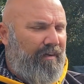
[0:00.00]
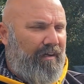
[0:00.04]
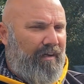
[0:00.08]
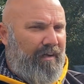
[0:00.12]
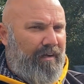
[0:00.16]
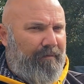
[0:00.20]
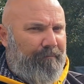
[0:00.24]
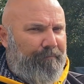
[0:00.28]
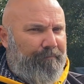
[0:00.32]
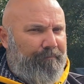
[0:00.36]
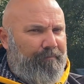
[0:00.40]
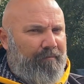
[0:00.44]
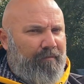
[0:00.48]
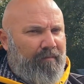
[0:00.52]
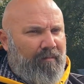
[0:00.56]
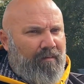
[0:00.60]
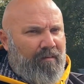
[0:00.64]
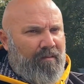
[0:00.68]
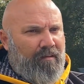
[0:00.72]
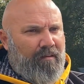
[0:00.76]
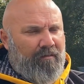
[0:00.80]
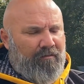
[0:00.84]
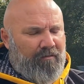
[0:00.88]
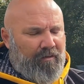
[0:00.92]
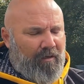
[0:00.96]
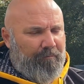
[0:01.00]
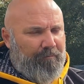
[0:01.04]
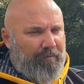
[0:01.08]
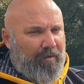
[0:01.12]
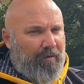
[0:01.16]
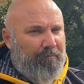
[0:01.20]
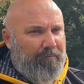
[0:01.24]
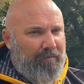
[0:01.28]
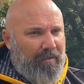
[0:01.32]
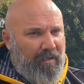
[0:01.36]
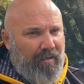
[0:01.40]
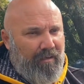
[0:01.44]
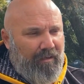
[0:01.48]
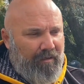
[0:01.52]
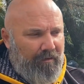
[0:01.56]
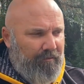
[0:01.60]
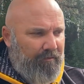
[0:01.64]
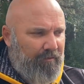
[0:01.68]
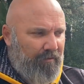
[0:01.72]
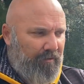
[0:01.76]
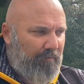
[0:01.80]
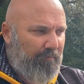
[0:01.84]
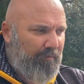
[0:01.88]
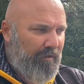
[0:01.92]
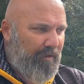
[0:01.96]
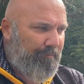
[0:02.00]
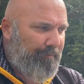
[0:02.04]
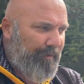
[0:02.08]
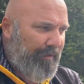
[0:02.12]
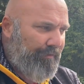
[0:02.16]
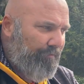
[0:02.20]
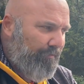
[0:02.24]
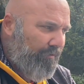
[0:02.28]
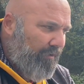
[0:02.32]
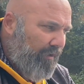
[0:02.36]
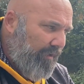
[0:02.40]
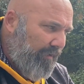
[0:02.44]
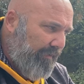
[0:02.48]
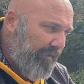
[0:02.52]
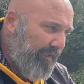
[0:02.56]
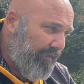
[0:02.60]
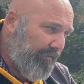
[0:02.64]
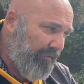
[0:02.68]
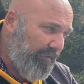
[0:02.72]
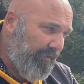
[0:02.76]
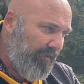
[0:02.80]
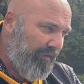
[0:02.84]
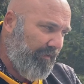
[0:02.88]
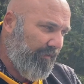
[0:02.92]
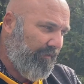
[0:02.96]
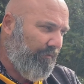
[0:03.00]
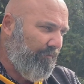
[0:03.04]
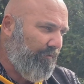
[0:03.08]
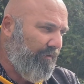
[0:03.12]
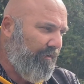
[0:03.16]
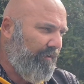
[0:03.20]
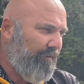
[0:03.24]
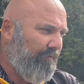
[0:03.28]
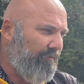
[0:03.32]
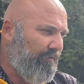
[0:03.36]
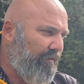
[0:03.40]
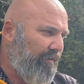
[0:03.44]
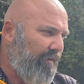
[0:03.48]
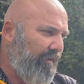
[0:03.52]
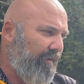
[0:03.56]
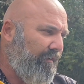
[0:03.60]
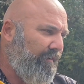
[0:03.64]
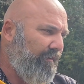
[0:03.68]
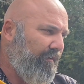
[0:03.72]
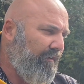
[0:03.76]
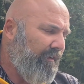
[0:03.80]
So I'm gonna, because I want to be sure I get the wording right.